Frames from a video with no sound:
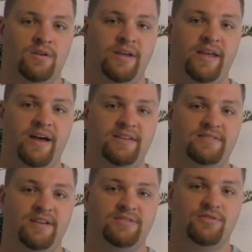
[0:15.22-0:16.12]
Hey
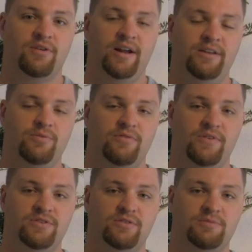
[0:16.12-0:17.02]
guys, it's Grant with
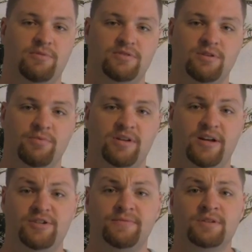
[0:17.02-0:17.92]
Vigilance Personal
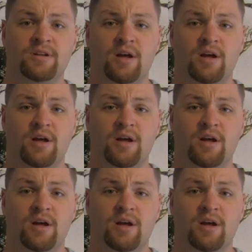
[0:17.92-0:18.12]
Protection.